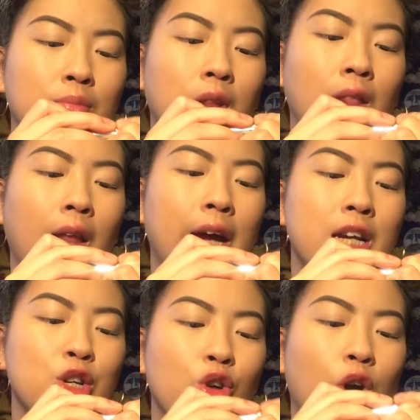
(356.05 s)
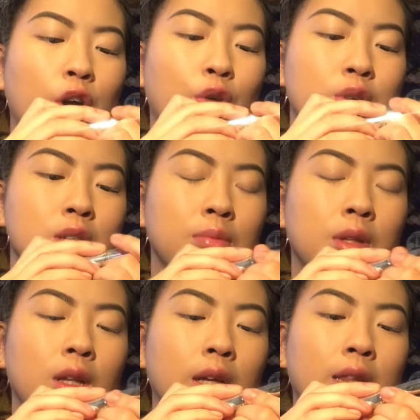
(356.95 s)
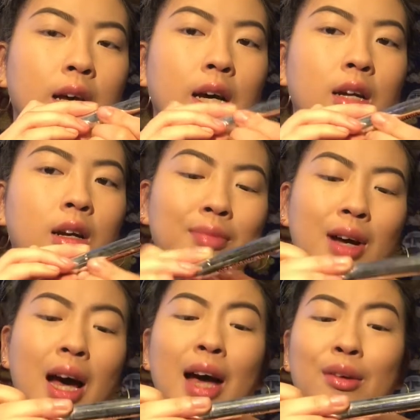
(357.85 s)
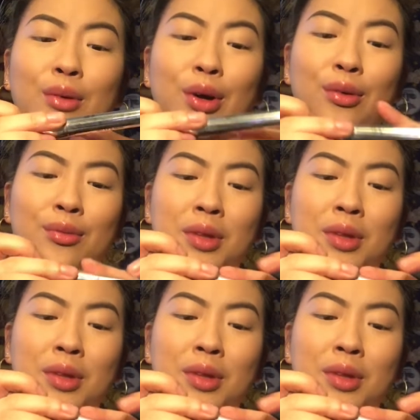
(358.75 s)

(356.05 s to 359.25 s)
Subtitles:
light dark or something like that. I don't know.